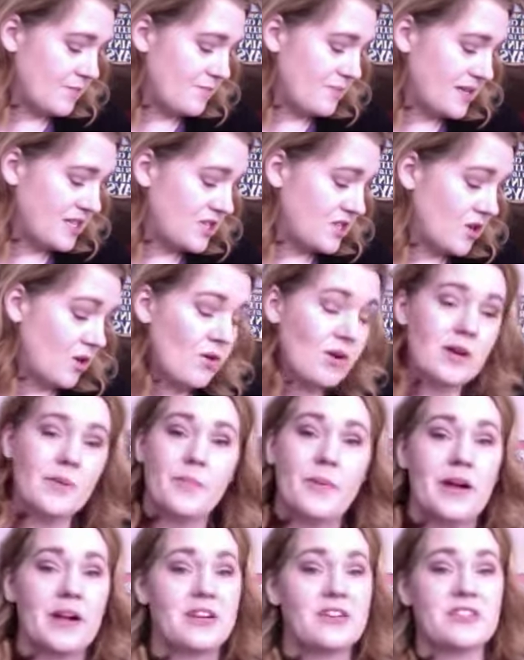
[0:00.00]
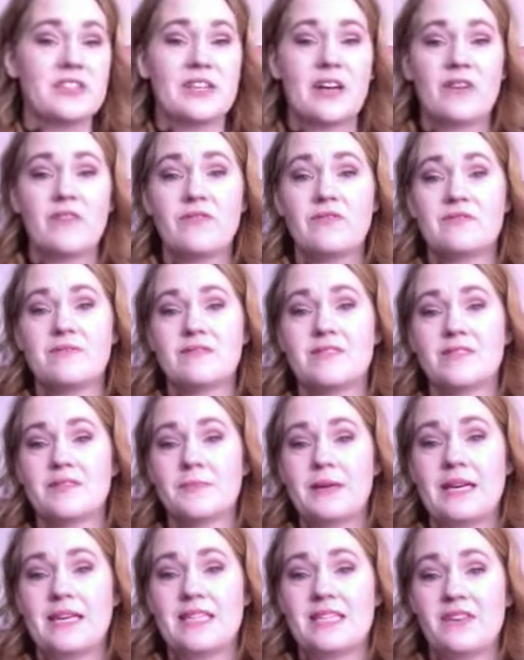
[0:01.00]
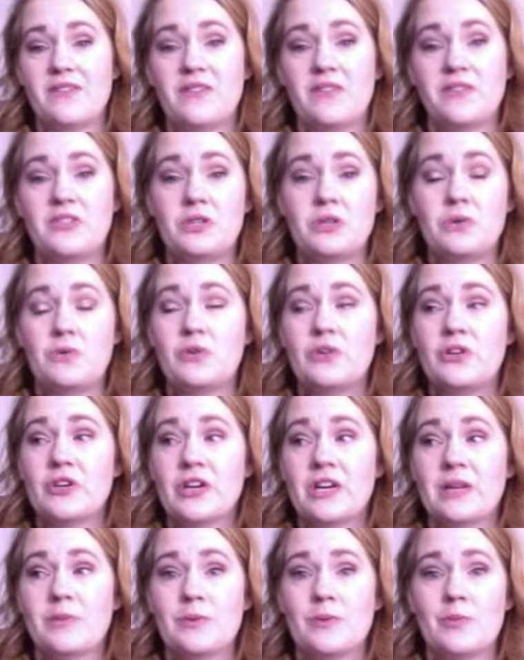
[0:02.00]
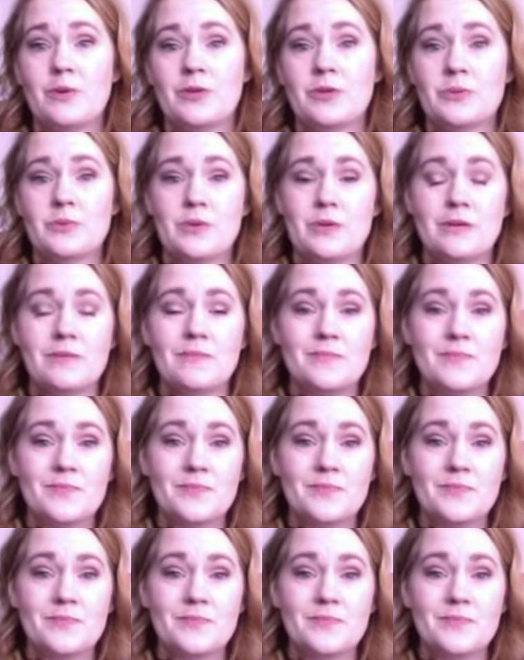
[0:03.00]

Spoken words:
But don't compare yourself, because if you do, you're going to be miserable.